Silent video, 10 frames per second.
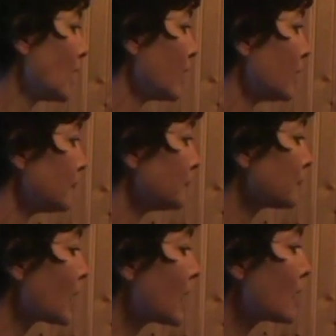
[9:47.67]

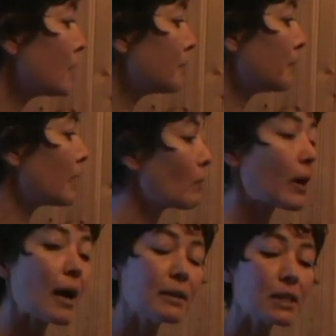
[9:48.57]
But
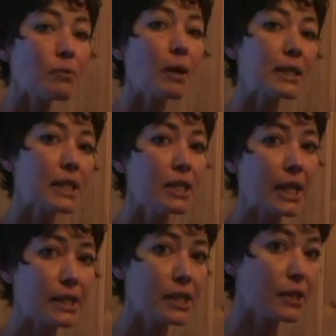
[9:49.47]
what I just want to
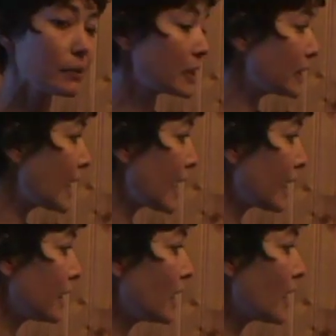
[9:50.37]
suggest to you
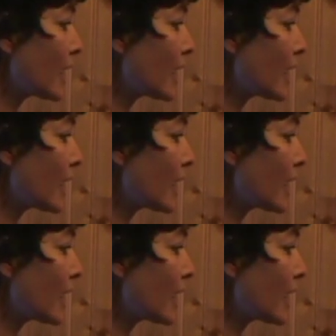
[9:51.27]
today